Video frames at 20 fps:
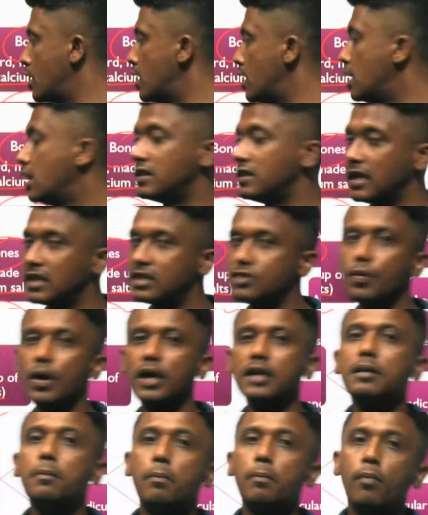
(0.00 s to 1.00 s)
That's why the
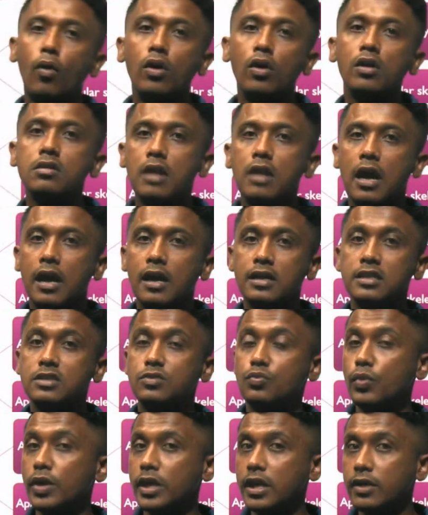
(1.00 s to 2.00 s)
bone is
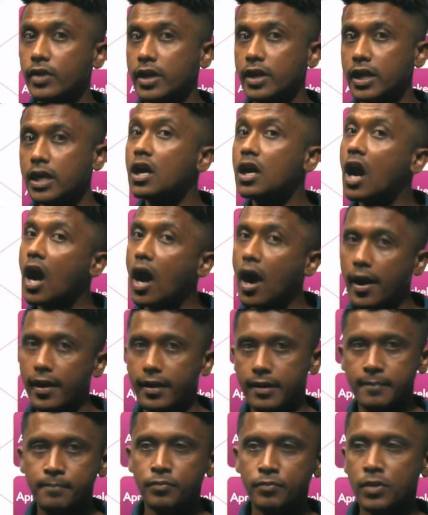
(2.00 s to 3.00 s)
very, very hard.
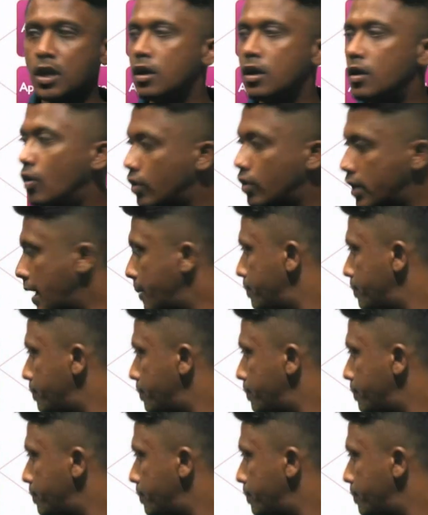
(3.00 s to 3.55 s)
Okay,